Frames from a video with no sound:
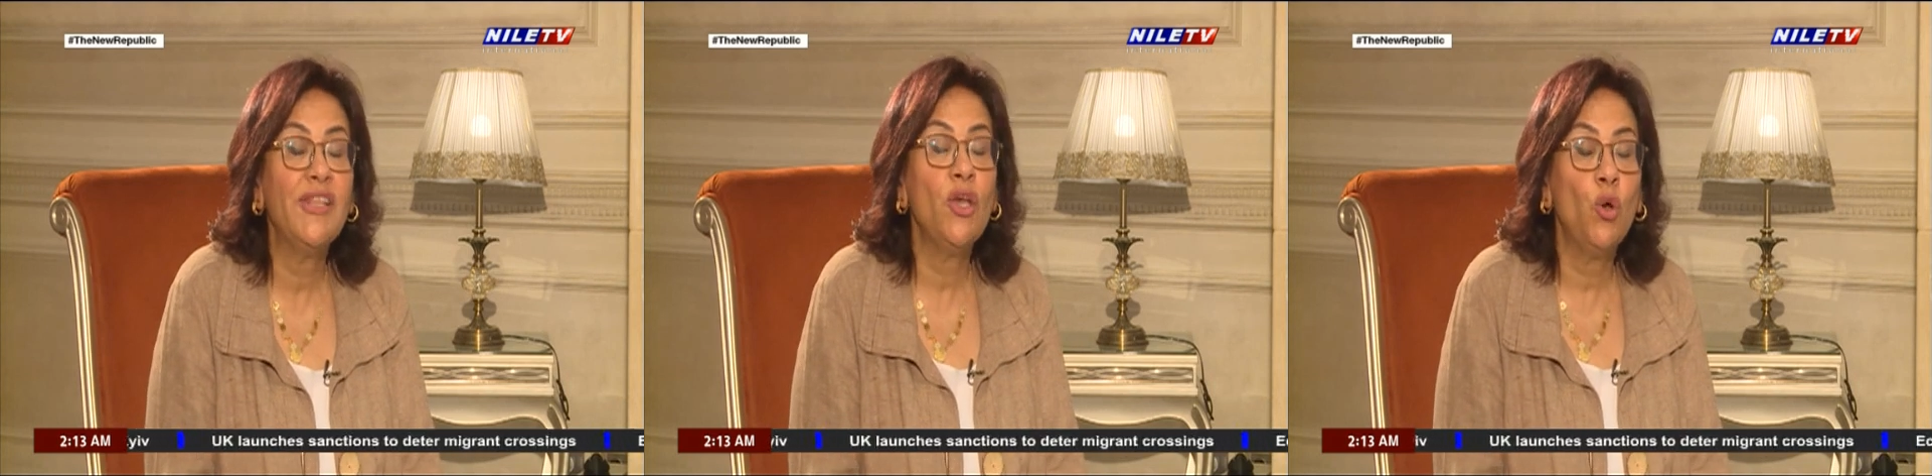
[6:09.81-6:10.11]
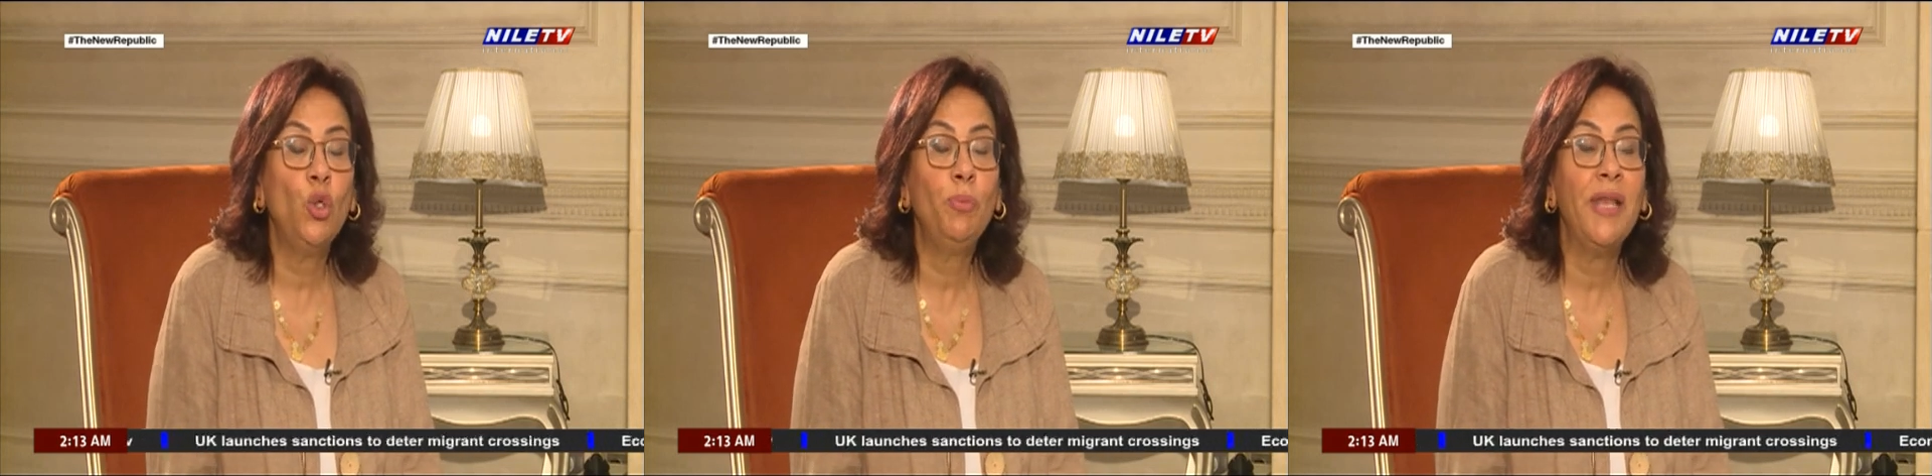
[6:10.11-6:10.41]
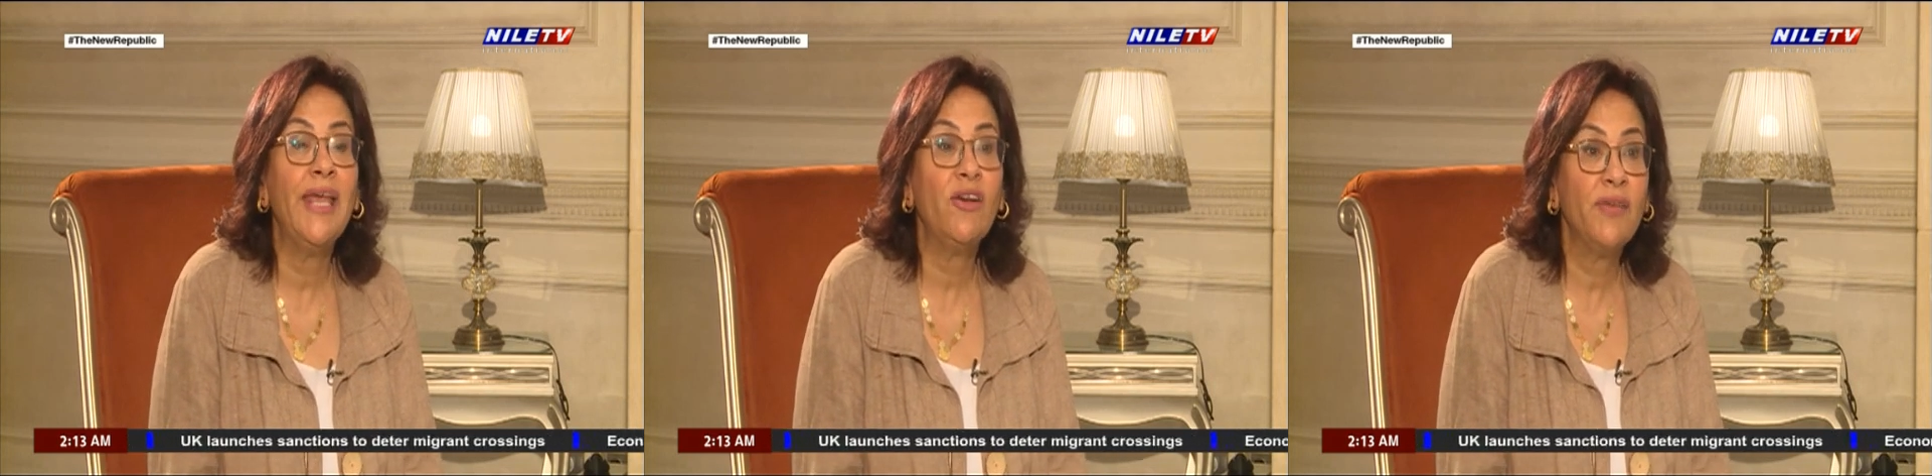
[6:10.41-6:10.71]
they all
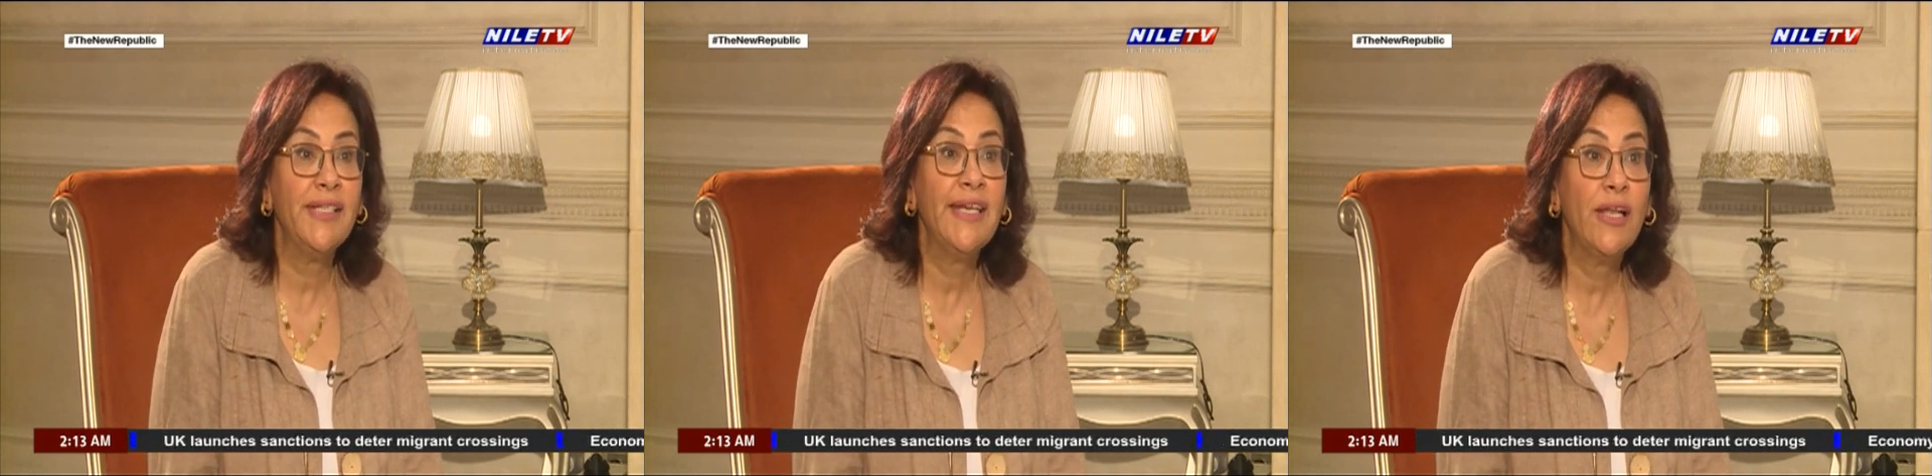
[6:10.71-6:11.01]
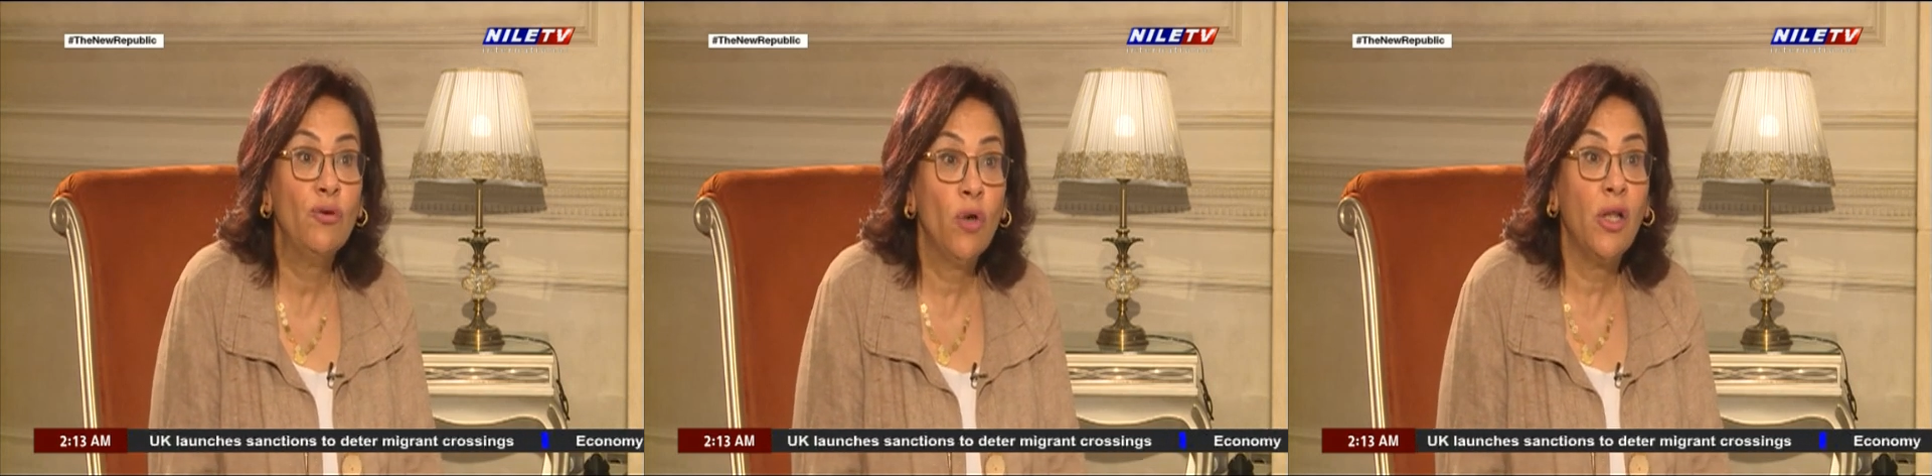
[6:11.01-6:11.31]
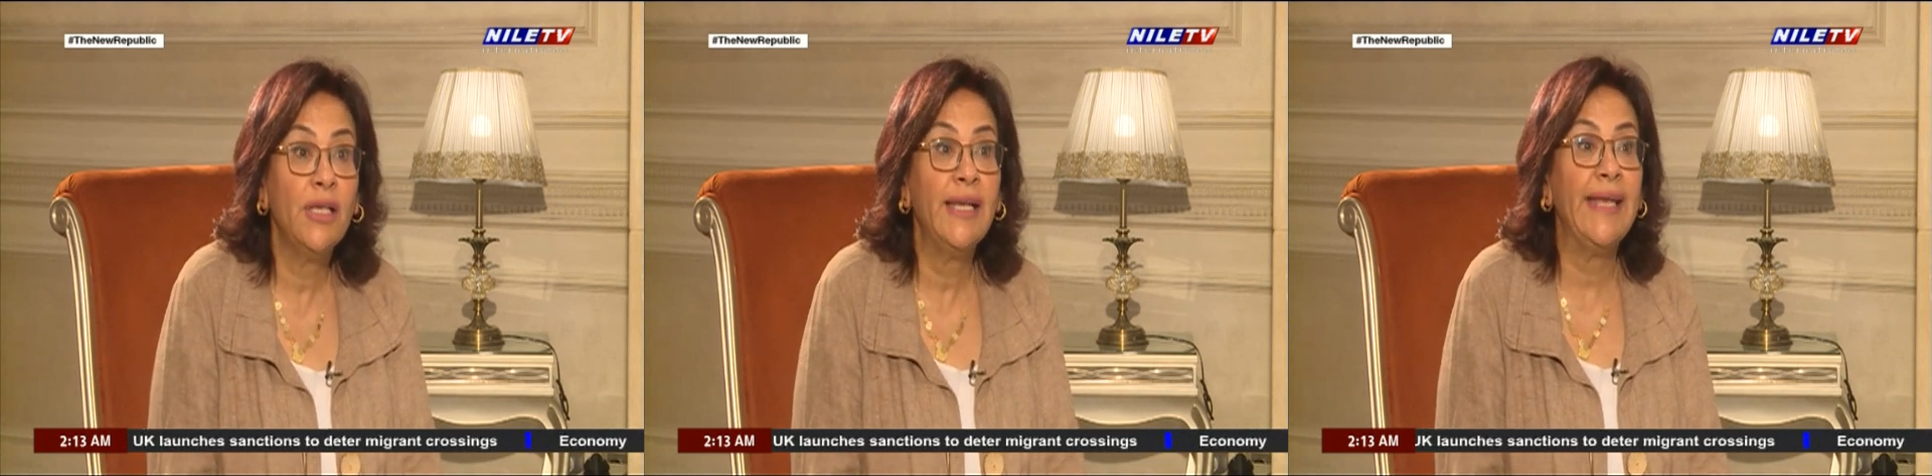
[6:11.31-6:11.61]
play a critical
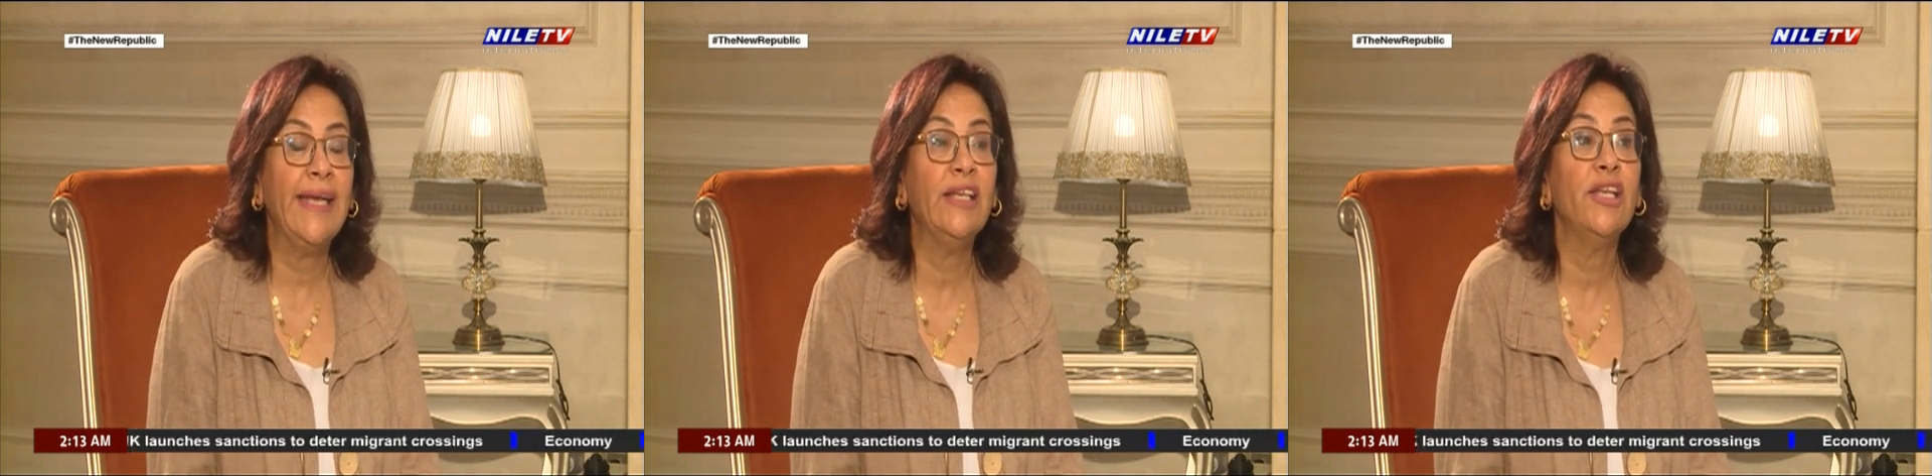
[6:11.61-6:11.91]
role in